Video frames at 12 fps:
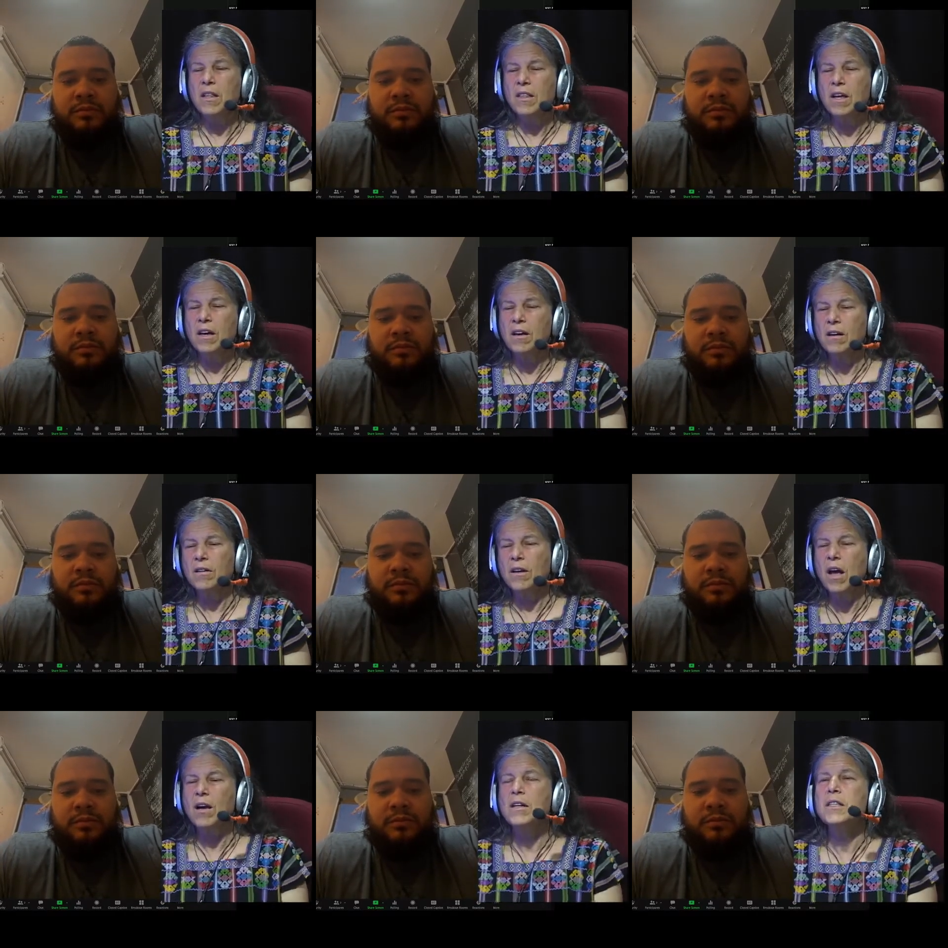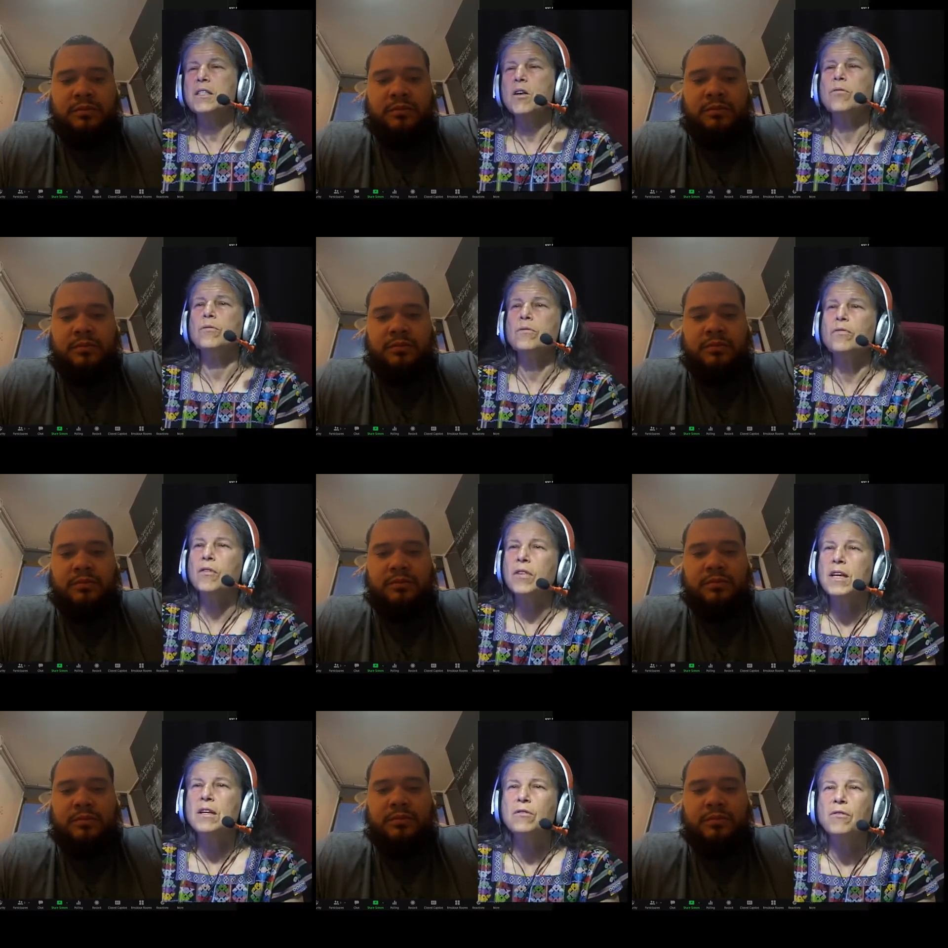Speaker 1: the a consultant for
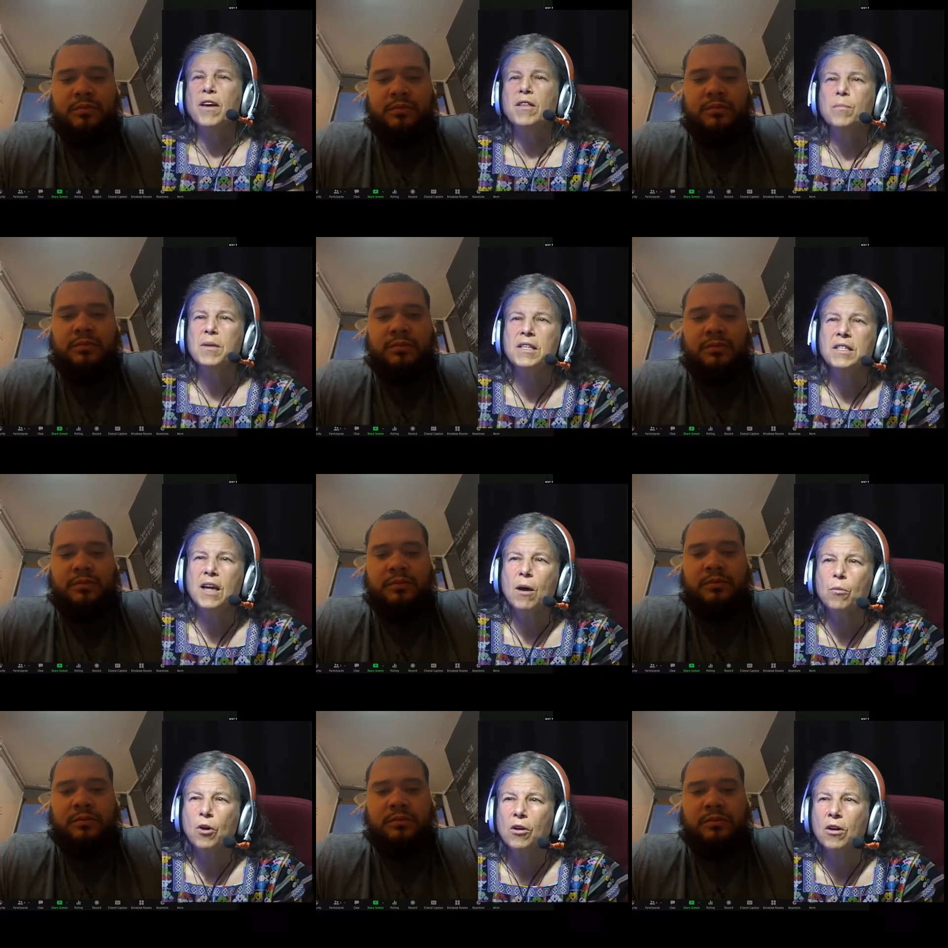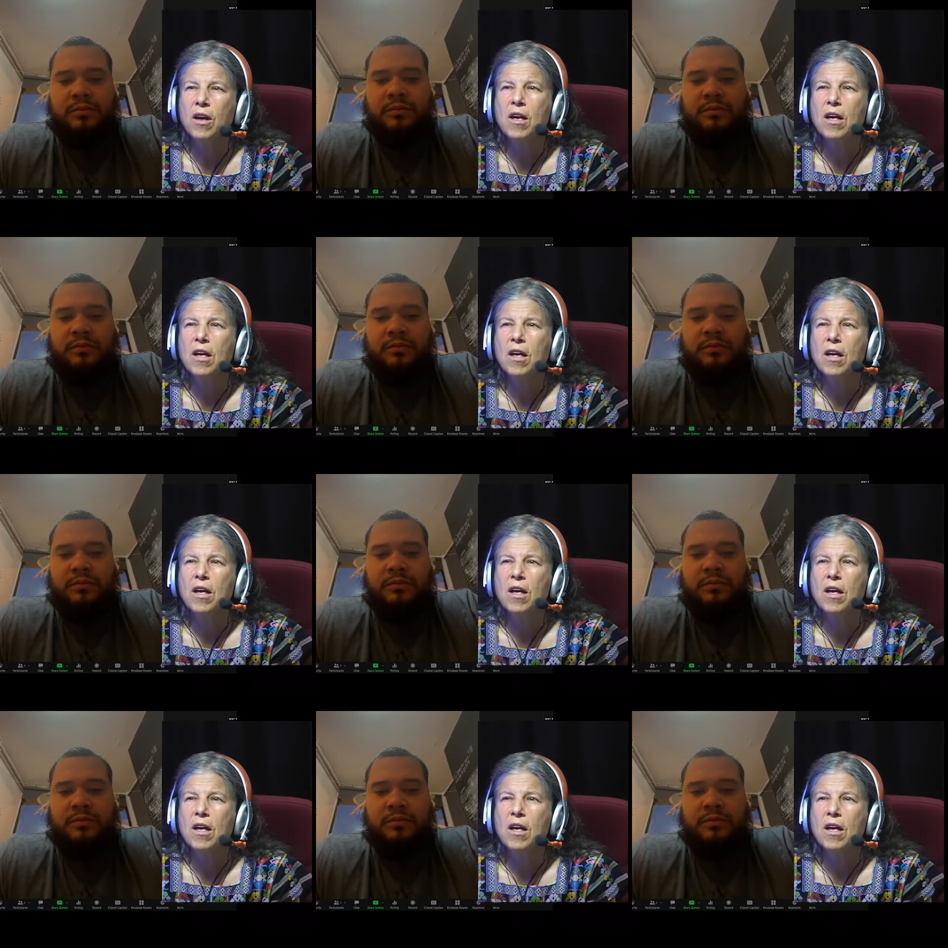the Interfaith Peace Network.